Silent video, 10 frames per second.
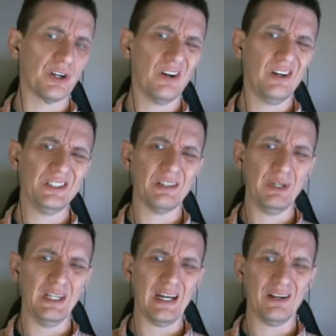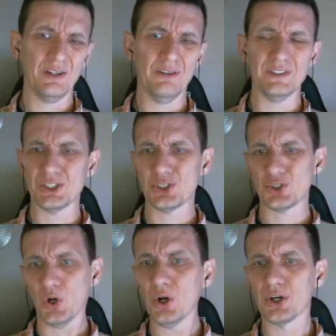currents. I mean, I don't know if it's a
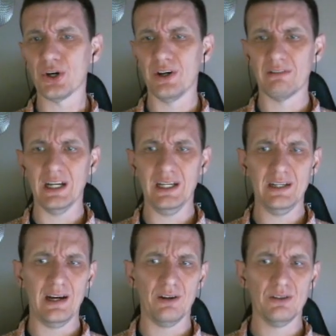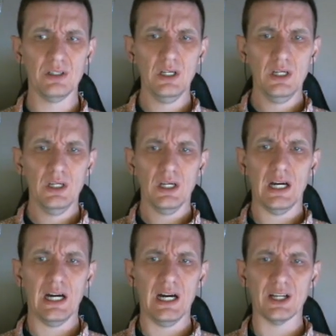strong current right now.
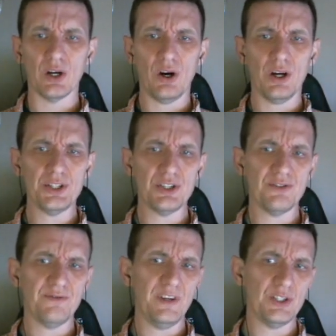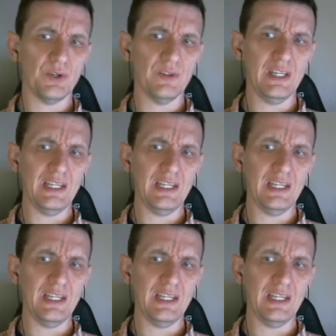Cautious fish on the